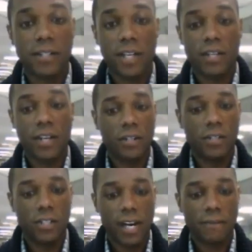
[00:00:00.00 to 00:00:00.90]
sounds like, you
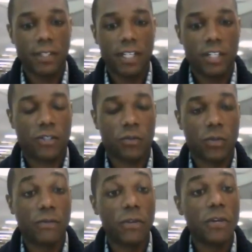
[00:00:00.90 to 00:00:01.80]
know, to definitely just
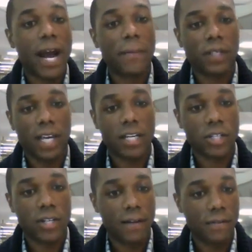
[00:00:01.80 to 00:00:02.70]
review your
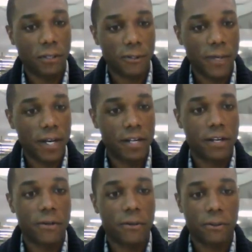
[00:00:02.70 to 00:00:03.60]
application after you submit it
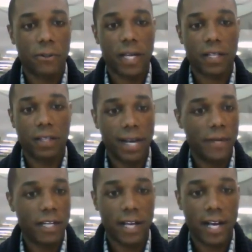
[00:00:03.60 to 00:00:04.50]
and go through like line
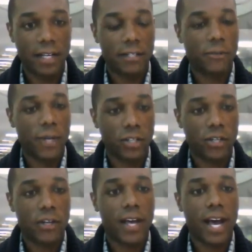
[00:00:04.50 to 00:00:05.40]
by line and just make
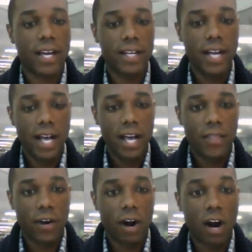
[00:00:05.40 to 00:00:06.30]
sure that
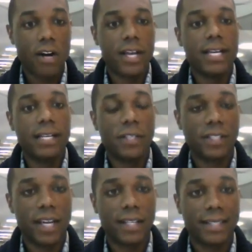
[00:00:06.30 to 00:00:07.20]
there aren't any
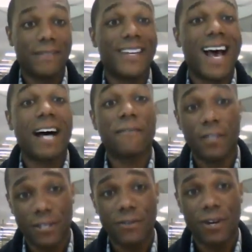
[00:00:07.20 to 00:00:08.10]
mistakes, even
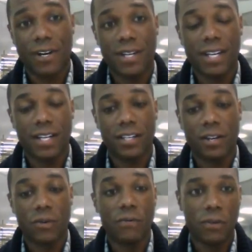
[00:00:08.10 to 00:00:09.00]
after you've already,
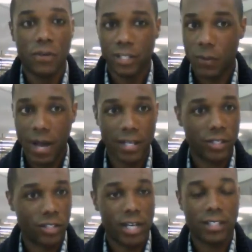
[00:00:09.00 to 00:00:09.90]
you know, reviewed it
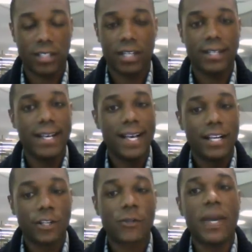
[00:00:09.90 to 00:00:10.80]
twice, checked it.
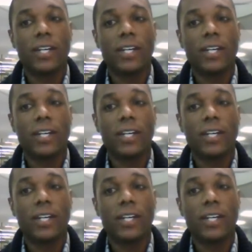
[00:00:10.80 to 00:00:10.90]
Just